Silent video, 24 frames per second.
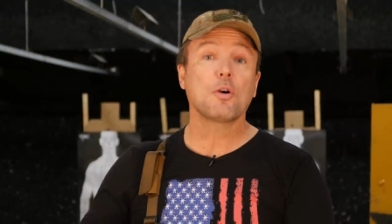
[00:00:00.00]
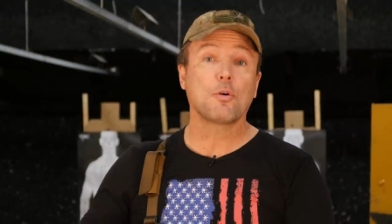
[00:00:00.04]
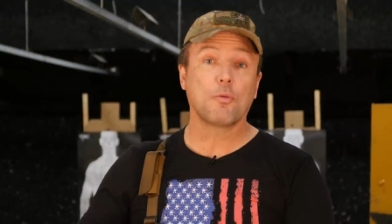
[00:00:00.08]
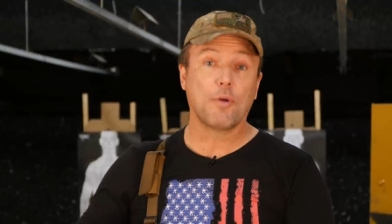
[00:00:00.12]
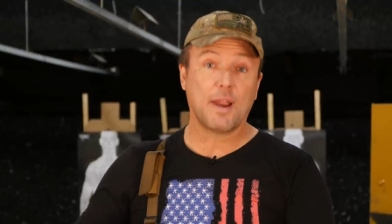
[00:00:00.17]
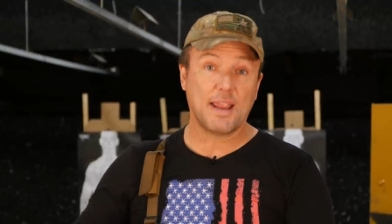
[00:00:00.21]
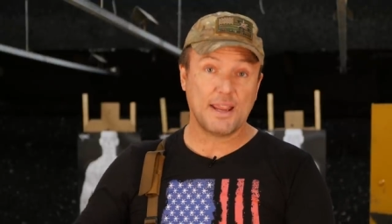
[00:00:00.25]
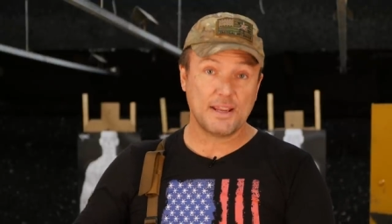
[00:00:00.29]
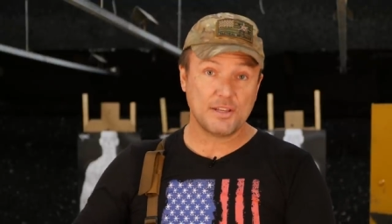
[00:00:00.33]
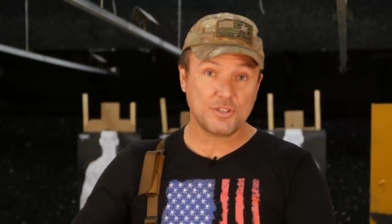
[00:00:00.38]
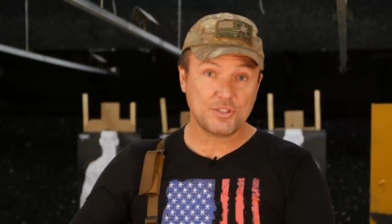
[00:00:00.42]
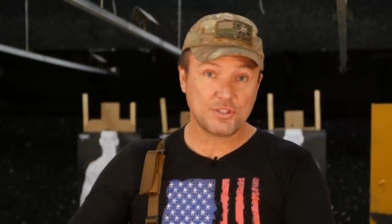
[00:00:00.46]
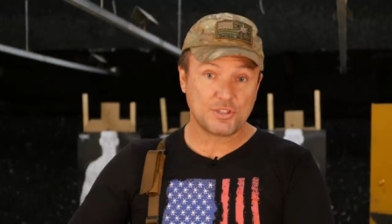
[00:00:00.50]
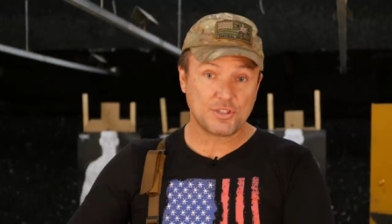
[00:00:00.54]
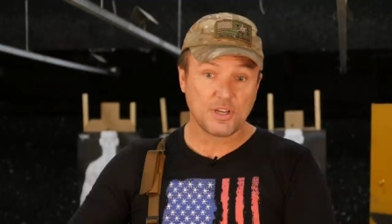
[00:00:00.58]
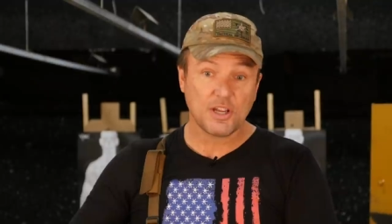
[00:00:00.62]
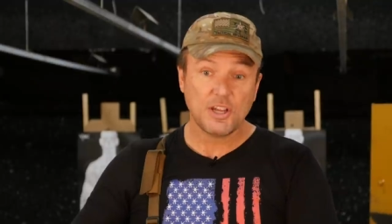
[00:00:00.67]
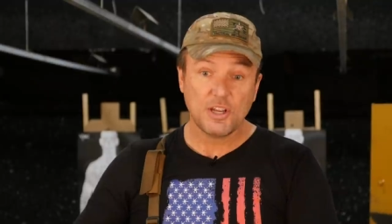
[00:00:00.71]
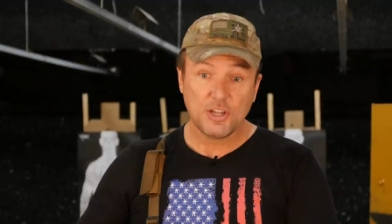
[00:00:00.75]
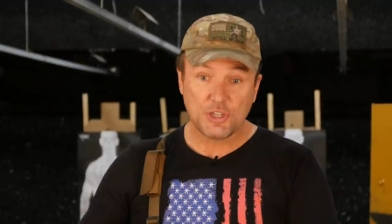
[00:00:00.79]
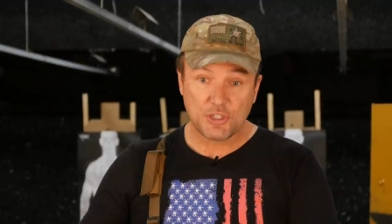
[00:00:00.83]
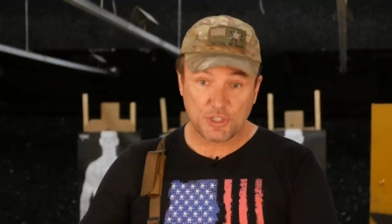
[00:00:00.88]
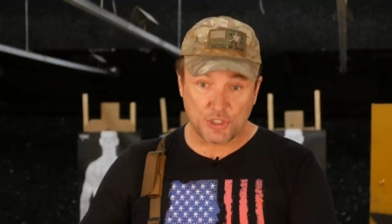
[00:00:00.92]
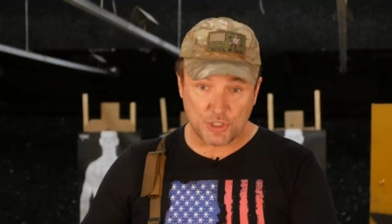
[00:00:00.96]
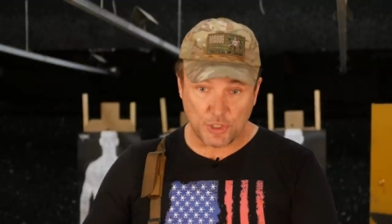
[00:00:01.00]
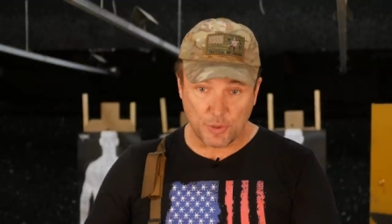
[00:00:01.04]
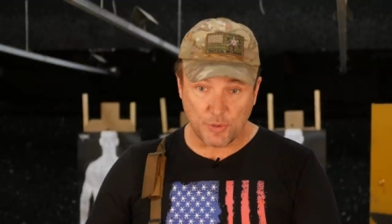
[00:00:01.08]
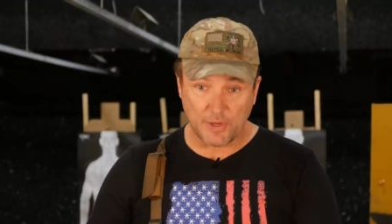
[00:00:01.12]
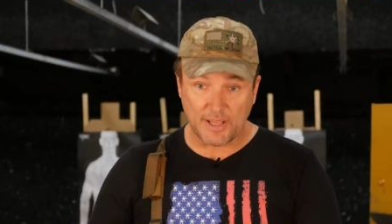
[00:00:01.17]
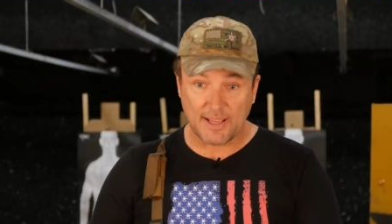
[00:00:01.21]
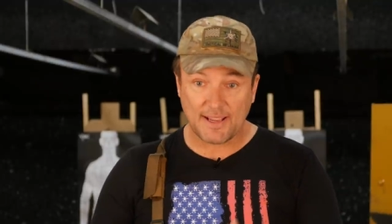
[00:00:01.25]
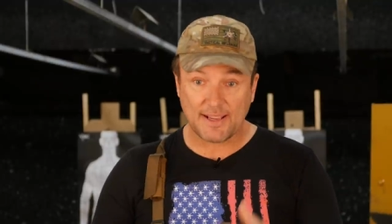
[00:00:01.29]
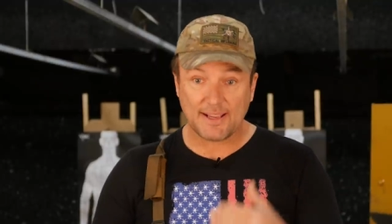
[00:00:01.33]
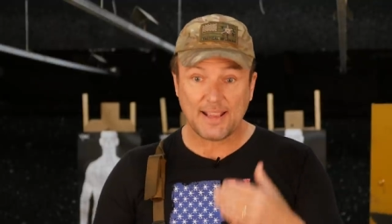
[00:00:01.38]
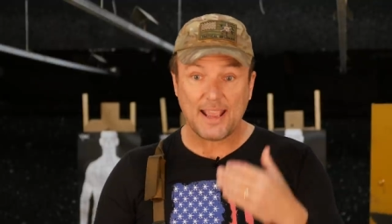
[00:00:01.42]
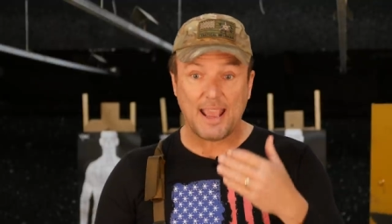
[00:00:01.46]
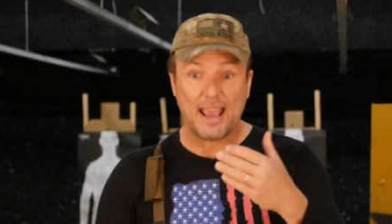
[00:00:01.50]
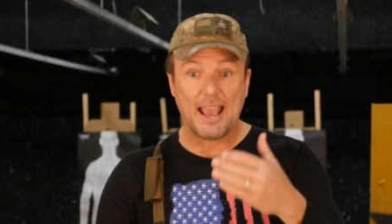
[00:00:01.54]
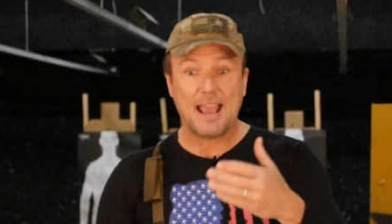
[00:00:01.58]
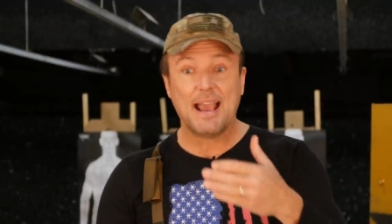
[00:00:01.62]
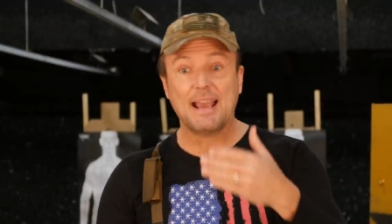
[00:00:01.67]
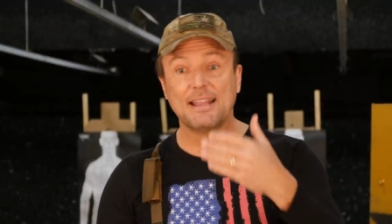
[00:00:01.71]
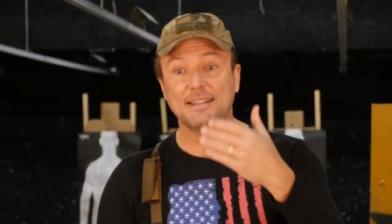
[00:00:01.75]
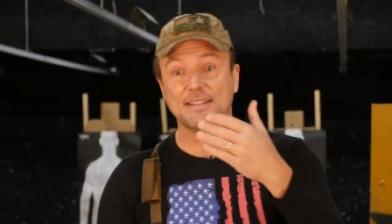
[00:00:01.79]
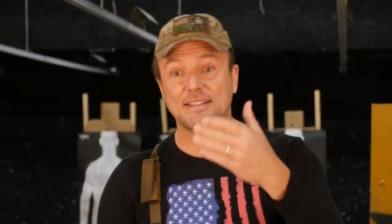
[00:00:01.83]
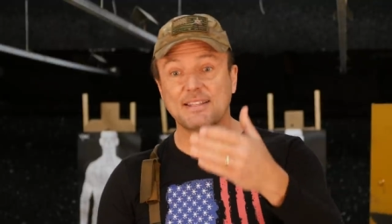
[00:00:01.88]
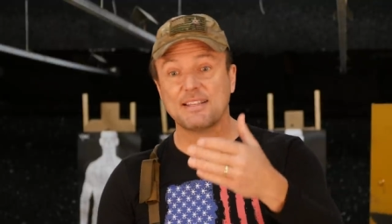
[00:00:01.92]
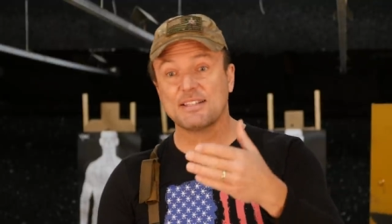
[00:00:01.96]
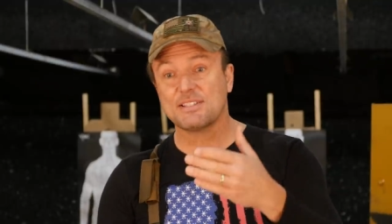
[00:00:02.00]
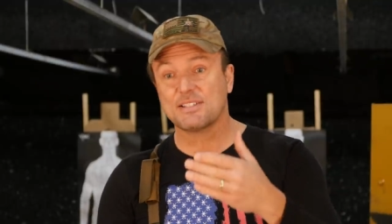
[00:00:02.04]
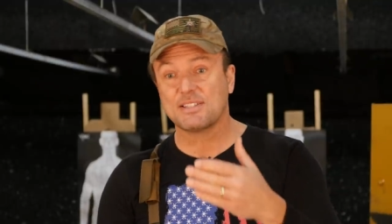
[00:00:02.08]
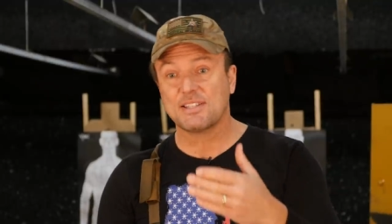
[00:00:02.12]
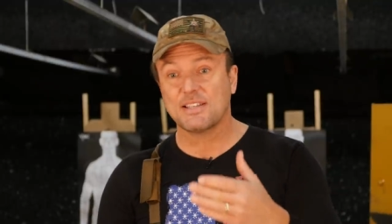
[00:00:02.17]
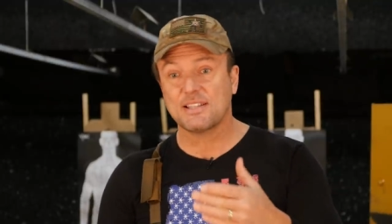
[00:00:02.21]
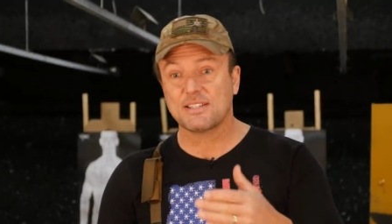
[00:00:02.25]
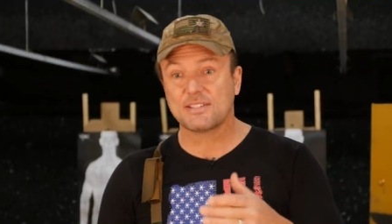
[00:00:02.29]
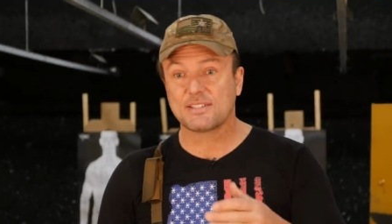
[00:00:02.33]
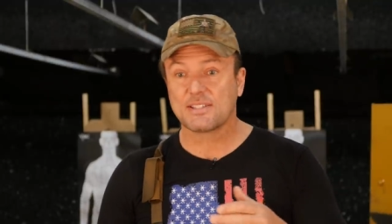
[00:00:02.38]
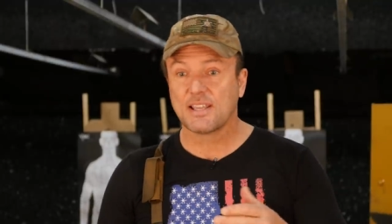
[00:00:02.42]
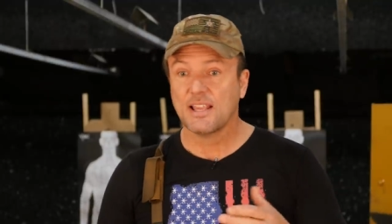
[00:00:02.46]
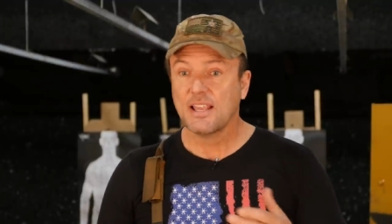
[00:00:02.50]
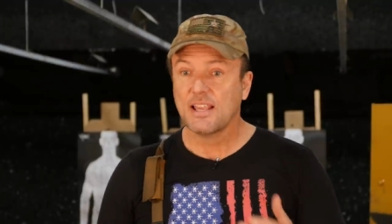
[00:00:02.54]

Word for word: range shooting at distance,